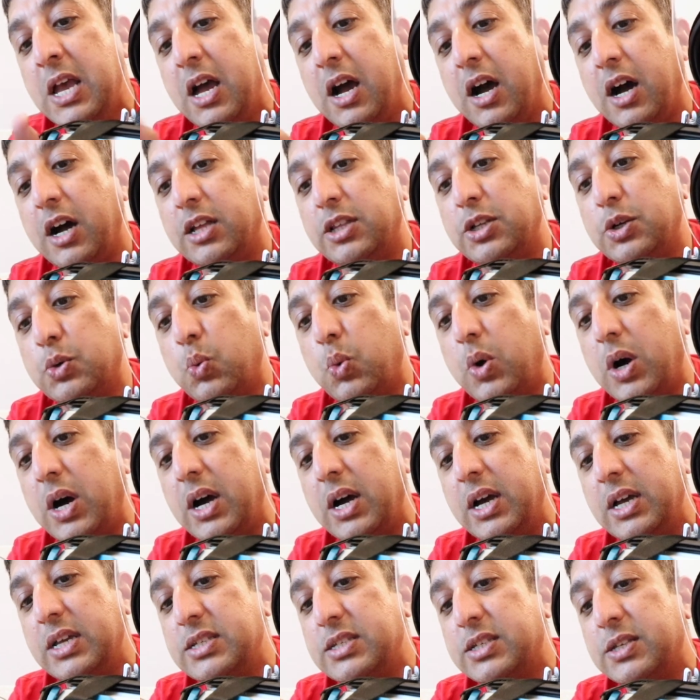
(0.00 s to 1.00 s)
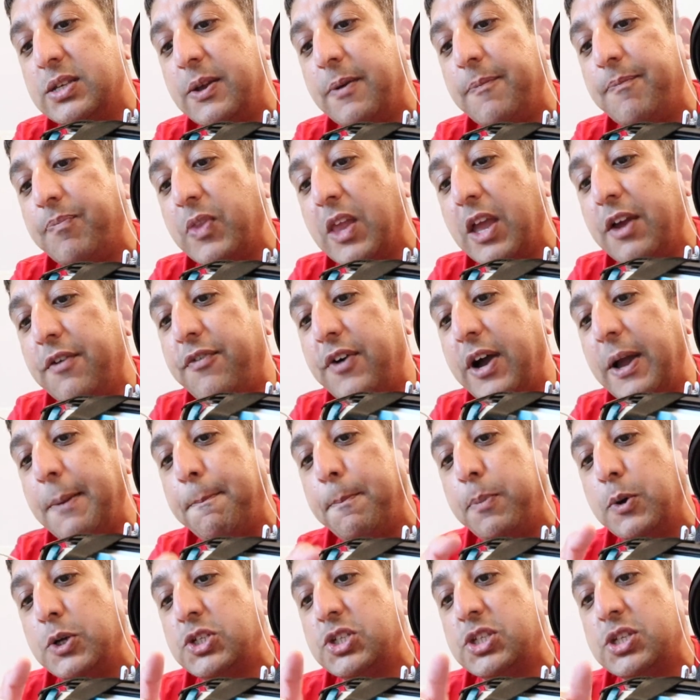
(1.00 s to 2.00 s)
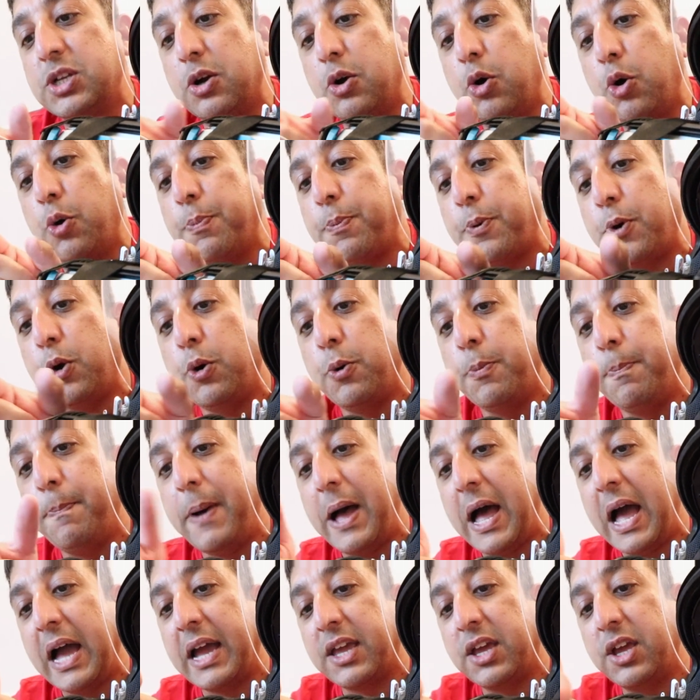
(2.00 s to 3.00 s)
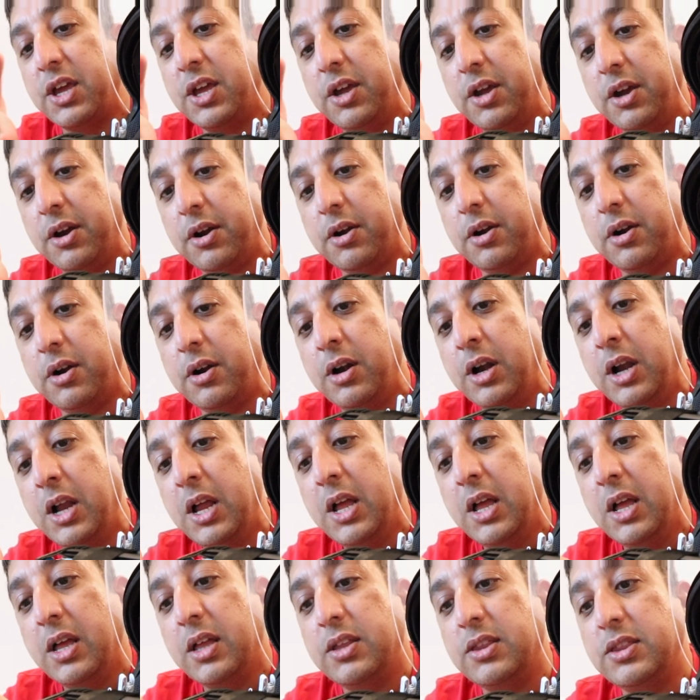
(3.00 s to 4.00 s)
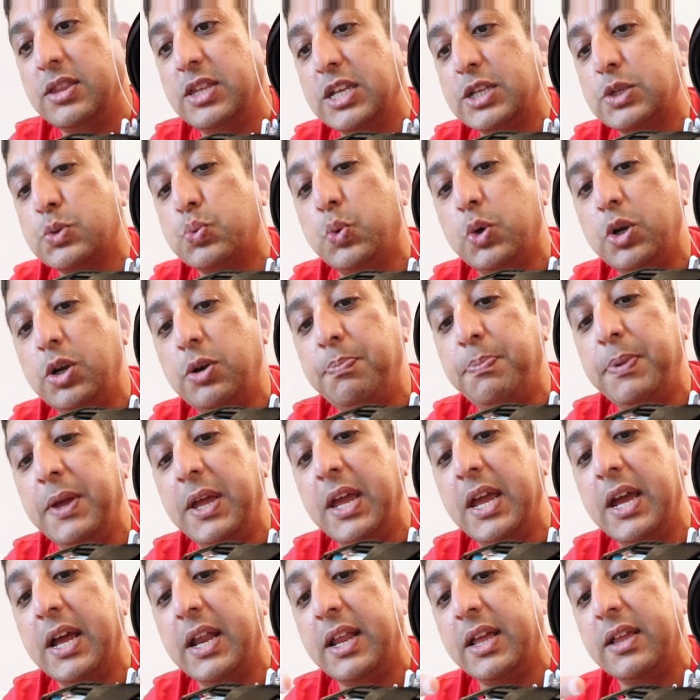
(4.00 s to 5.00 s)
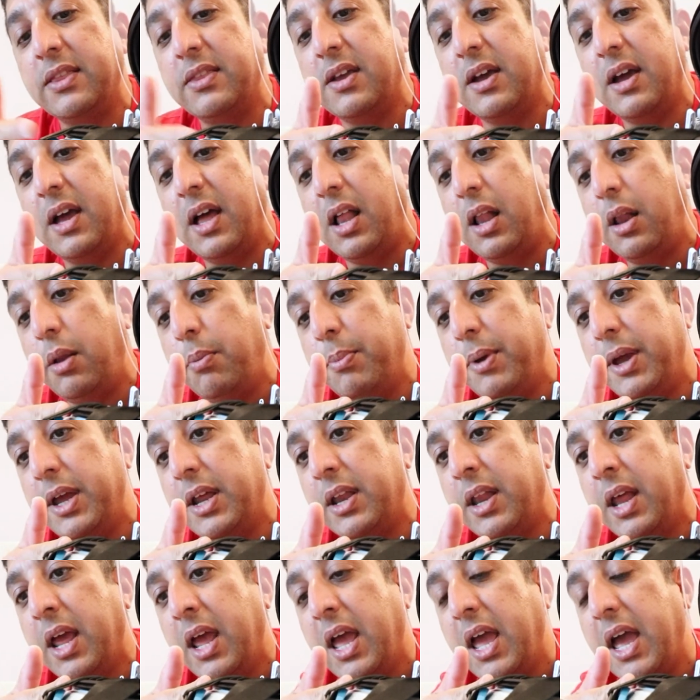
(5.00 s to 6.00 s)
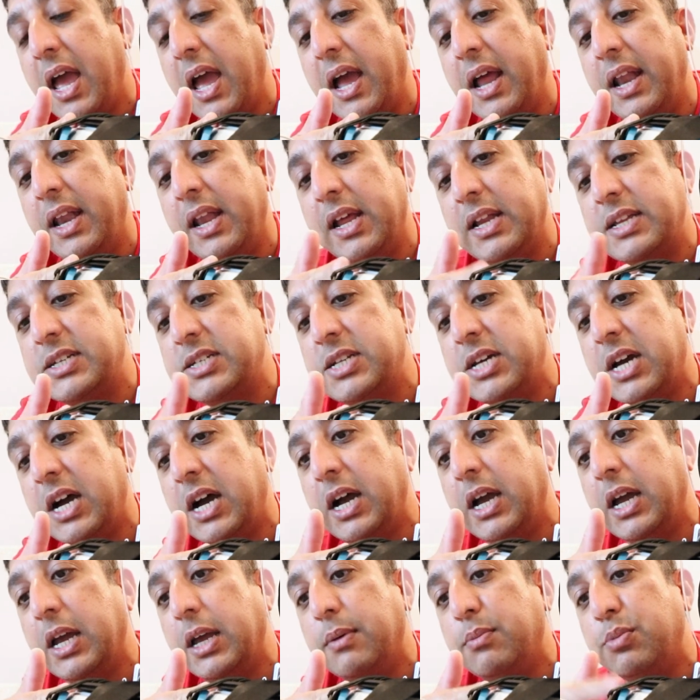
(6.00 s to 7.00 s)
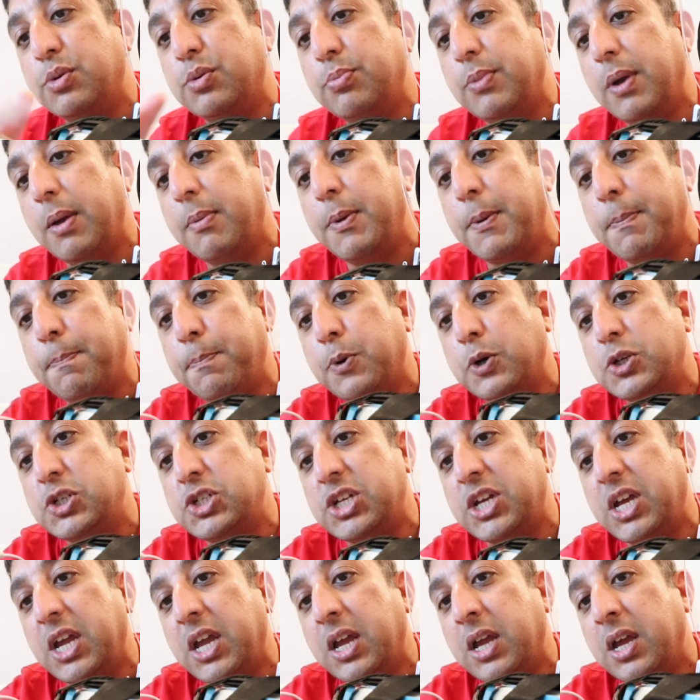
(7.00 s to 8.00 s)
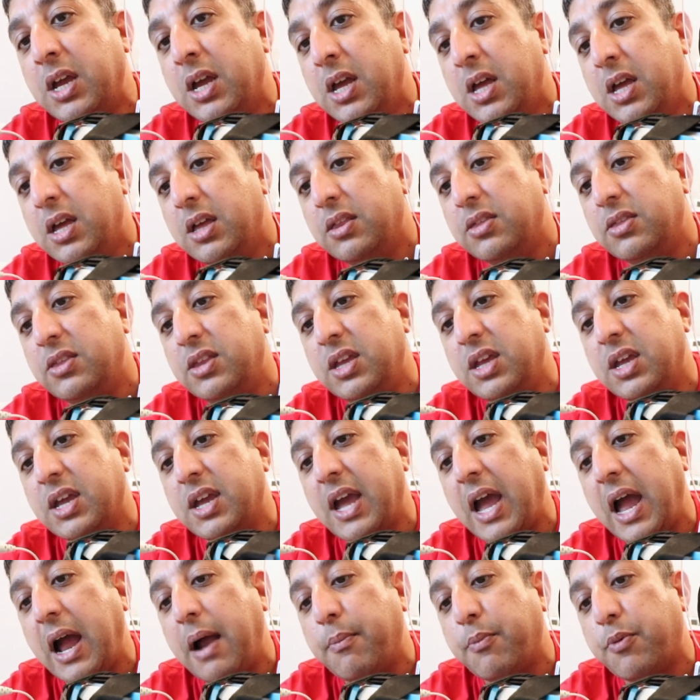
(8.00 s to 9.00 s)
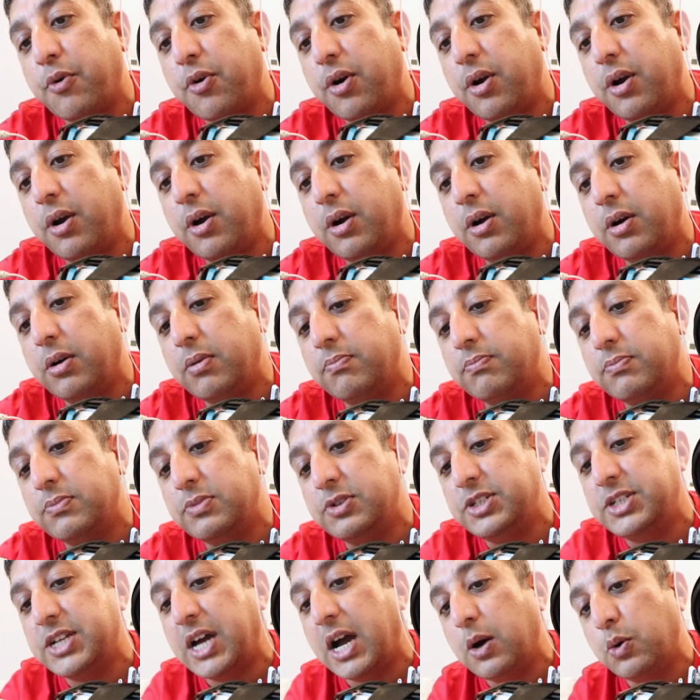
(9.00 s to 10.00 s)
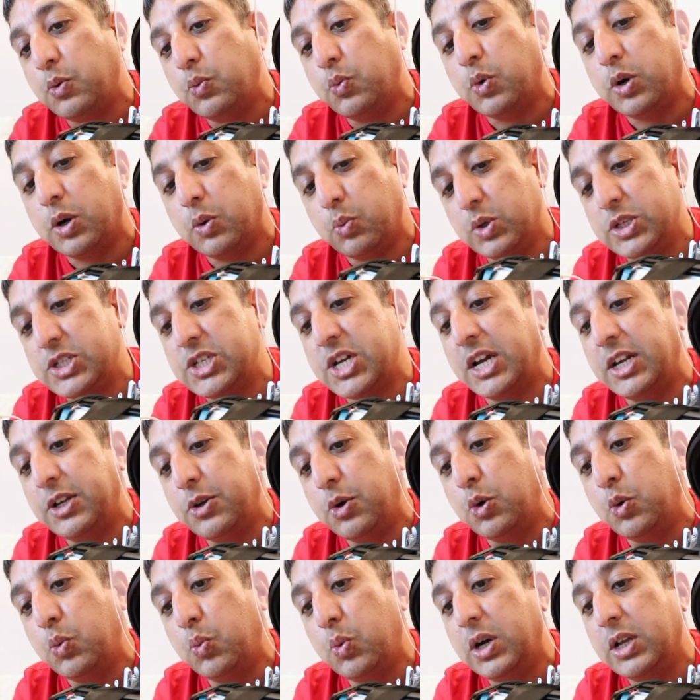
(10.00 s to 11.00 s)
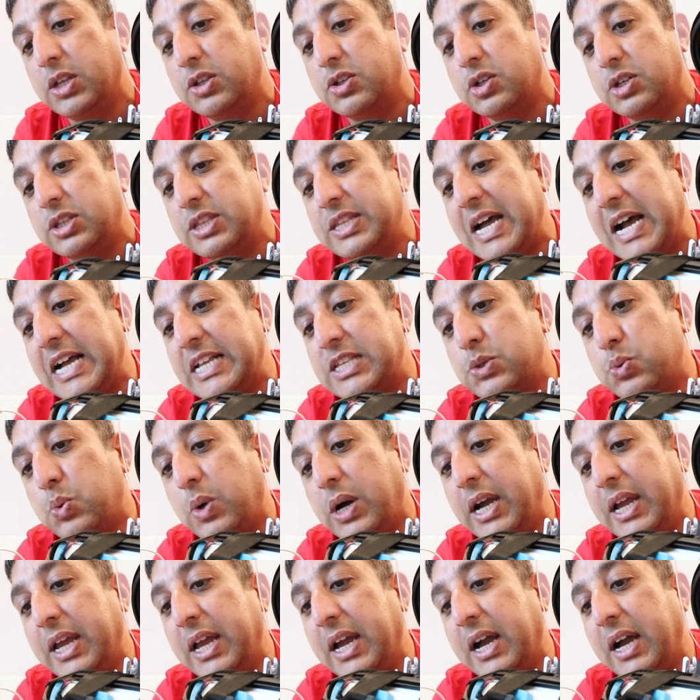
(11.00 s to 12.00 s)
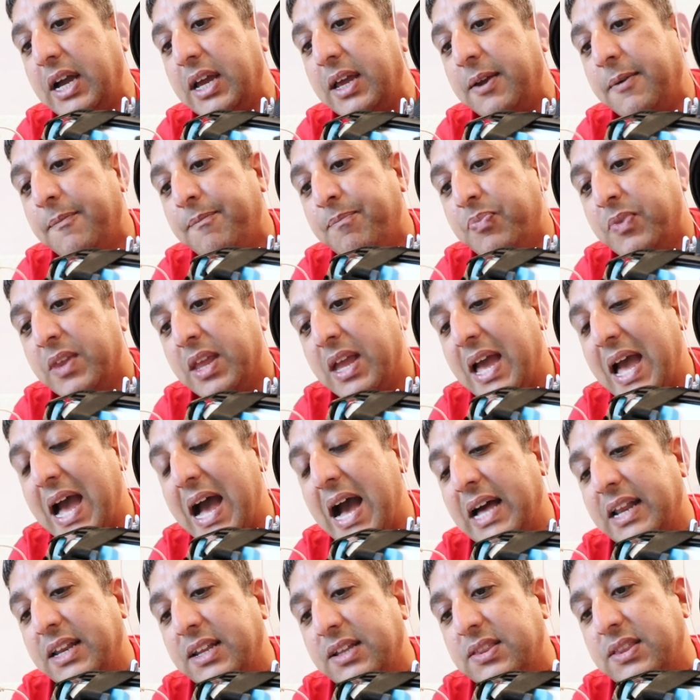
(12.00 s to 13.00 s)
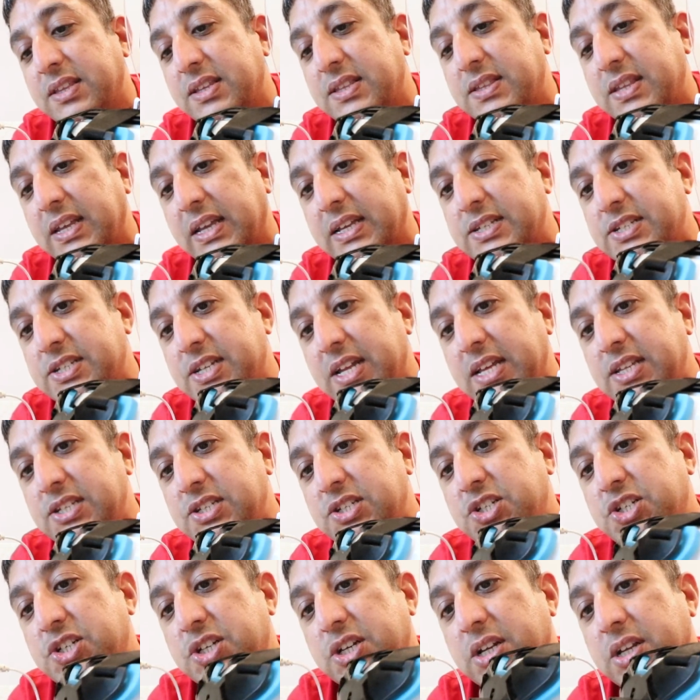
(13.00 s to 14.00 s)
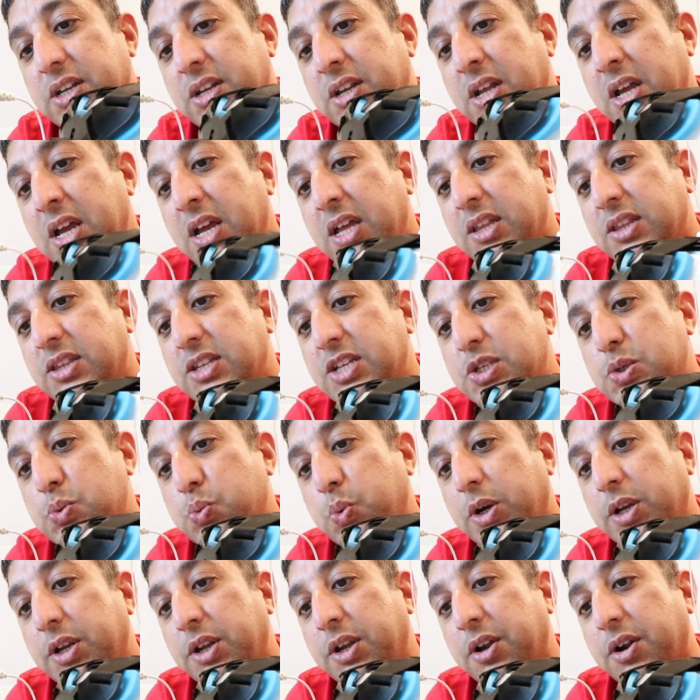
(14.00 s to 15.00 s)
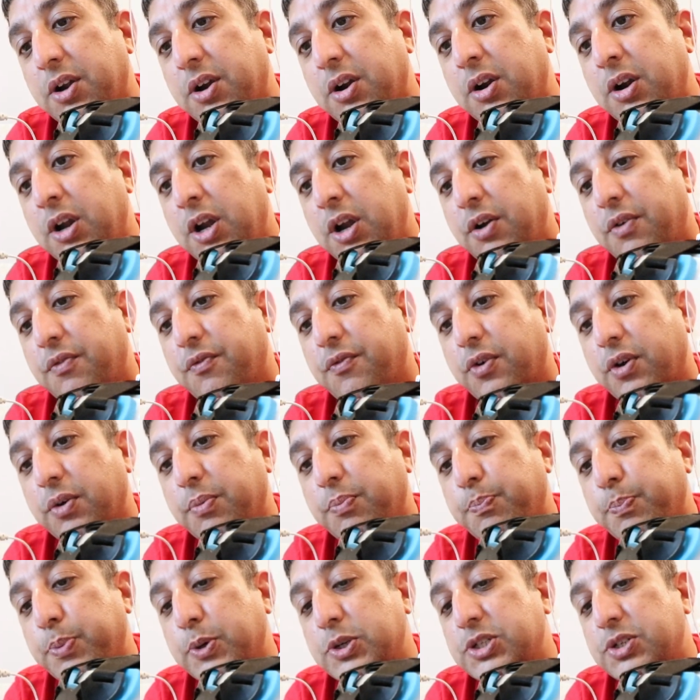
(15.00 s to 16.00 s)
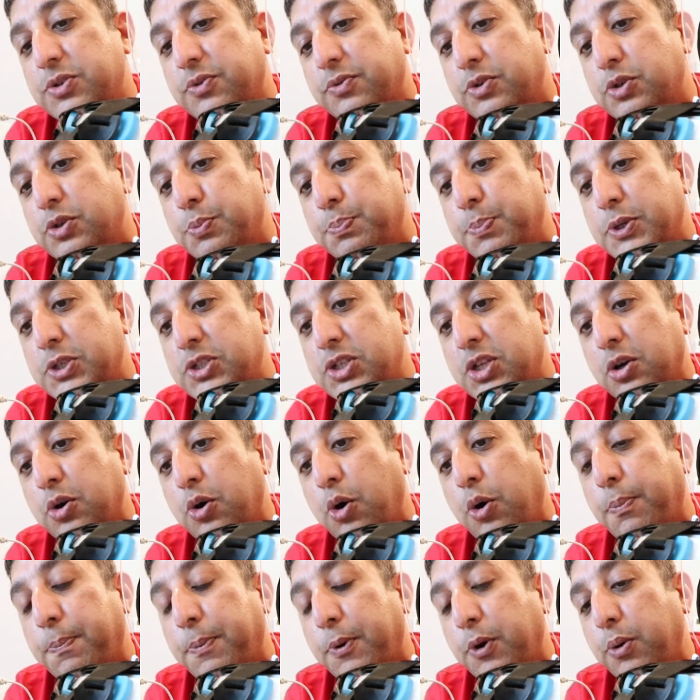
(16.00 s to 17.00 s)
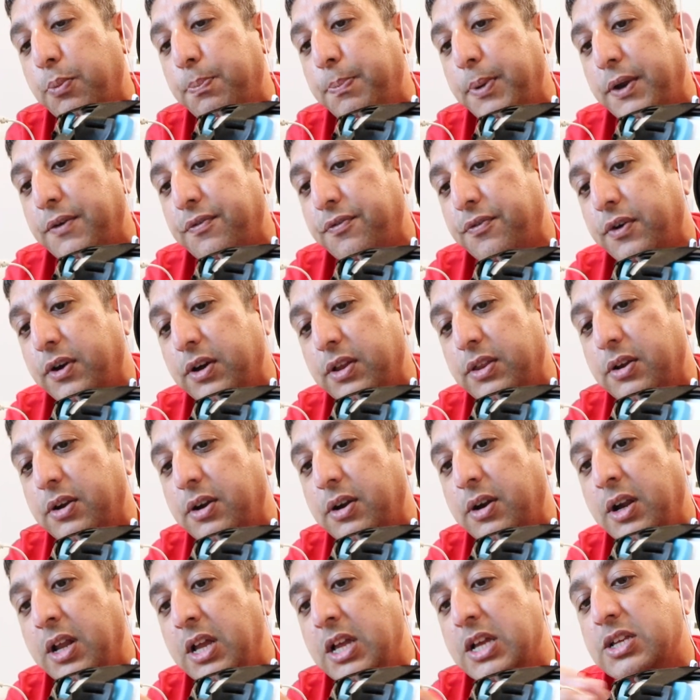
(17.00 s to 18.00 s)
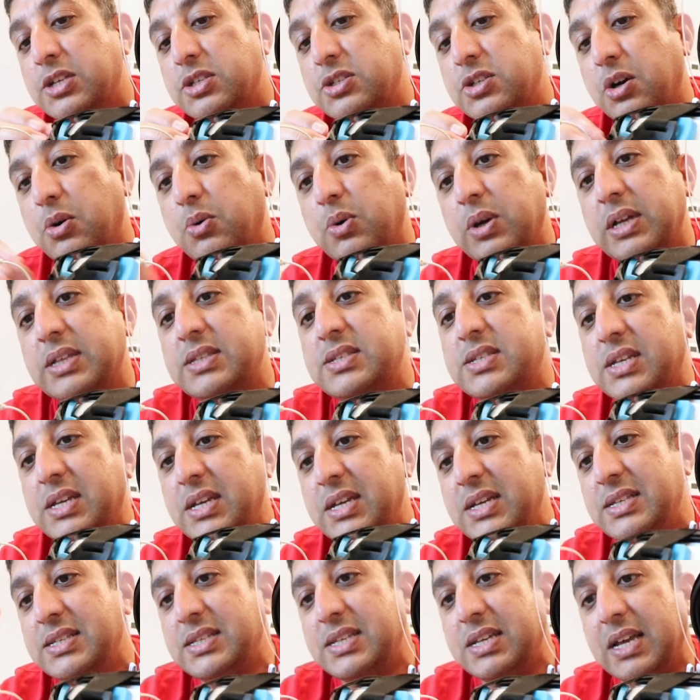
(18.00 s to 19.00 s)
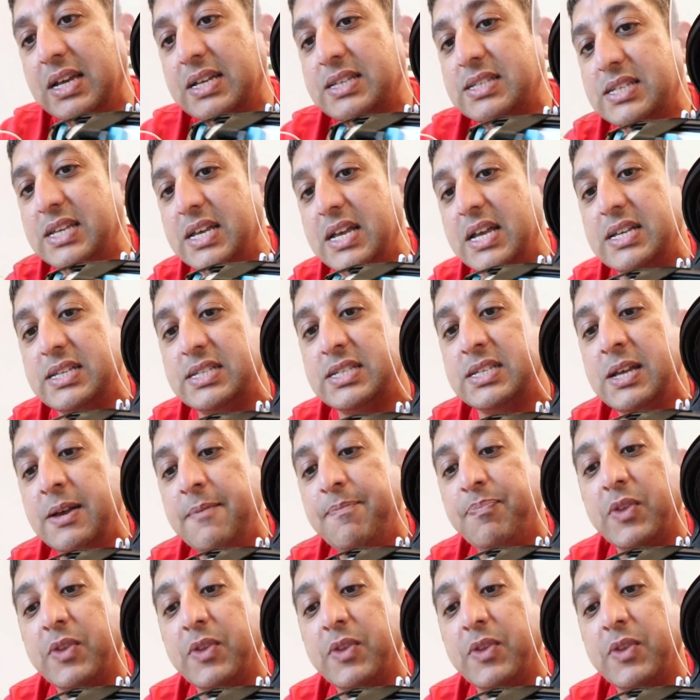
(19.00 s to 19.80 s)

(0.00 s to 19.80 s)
Otherwise, if I push the GoPro back here, this will be hitting the helmet and at times maybe pushing the camera downward, which I don't want. So that's why I added this extension, this one here, to push the GoPro a bit further so it's easy access.